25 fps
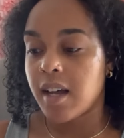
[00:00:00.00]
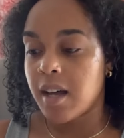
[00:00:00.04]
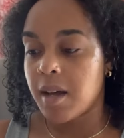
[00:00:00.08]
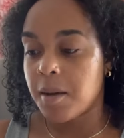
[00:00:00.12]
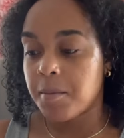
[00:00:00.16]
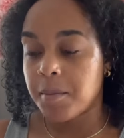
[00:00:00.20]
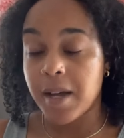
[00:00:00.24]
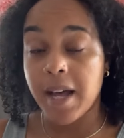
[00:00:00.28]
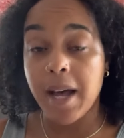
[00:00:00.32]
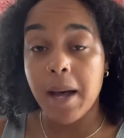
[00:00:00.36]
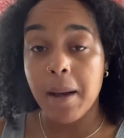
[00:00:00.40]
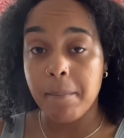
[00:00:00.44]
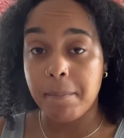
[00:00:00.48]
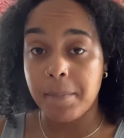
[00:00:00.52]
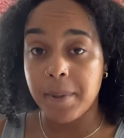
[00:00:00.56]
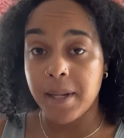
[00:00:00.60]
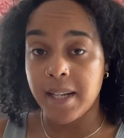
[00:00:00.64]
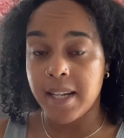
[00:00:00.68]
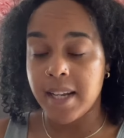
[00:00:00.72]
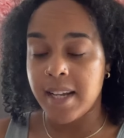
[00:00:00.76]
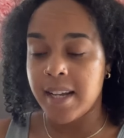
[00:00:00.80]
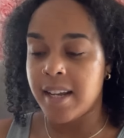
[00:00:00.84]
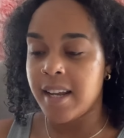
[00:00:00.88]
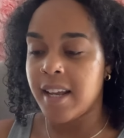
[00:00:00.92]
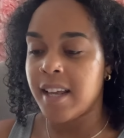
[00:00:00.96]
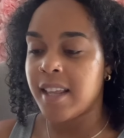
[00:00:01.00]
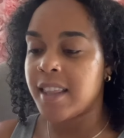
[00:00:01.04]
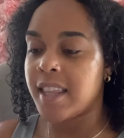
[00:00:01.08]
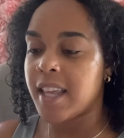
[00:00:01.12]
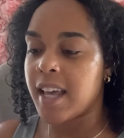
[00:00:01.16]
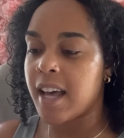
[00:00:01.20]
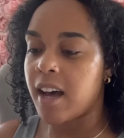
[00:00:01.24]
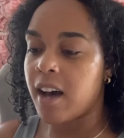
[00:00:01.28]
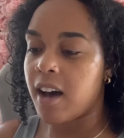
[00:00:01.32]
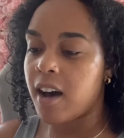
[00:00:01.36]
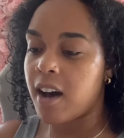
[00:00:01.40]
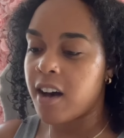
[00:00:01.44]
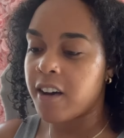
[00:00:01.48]
company
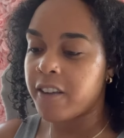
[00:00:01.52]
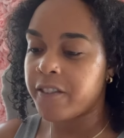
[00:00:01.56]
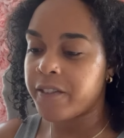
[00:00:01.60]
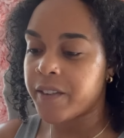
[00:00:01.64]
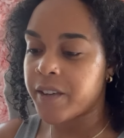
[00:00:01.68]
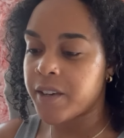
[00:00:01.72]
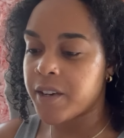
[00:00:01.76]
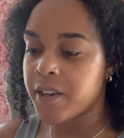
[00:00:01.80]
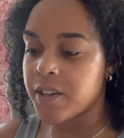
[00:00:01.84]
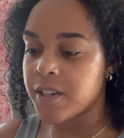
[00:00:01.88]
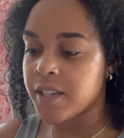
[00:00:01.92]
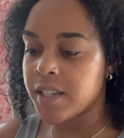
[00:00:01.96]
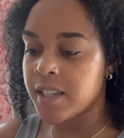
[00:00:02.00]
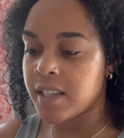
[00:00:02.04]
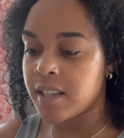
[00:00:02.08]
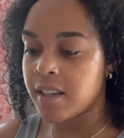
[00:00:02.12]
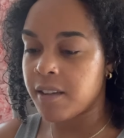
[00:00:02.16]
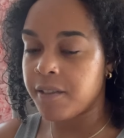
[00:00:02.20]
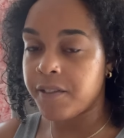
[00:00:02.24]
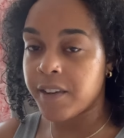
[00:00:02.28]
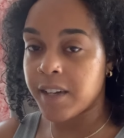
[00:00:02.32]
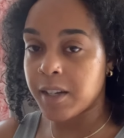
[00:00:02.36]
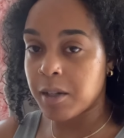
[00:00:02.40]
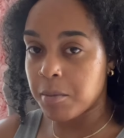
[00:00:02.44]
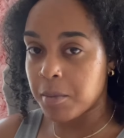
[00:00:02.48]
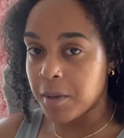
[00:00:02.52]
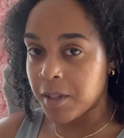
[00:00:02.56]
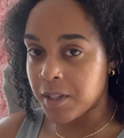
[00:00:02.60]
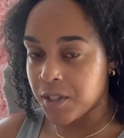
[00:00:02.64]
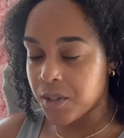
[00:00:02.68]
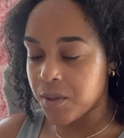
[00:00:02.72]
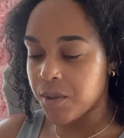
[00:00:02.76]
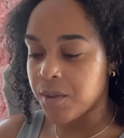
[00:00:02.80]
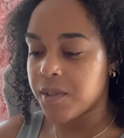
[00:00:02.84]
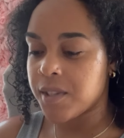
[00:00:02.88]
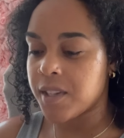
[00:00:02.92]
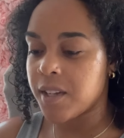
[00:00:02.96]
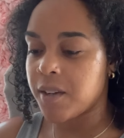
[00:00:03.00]
that offers the
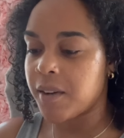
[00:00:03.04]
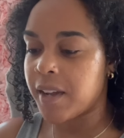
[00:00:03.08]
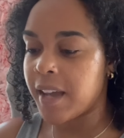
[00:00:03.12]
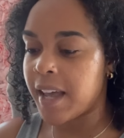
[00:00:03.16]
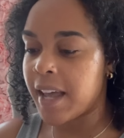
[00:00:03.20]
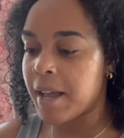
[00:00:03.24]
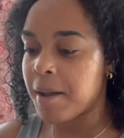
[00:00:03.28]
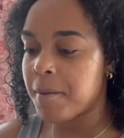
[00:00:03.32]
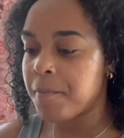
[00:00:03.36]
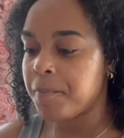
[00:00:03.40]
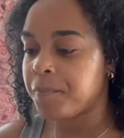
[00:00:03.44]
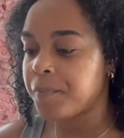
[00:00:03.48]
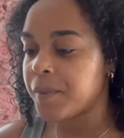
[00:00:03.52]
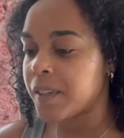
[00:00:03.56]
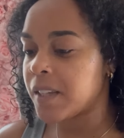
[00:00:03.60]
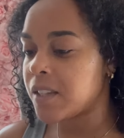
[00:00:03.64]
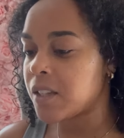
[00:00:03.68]
fundamentals, okay?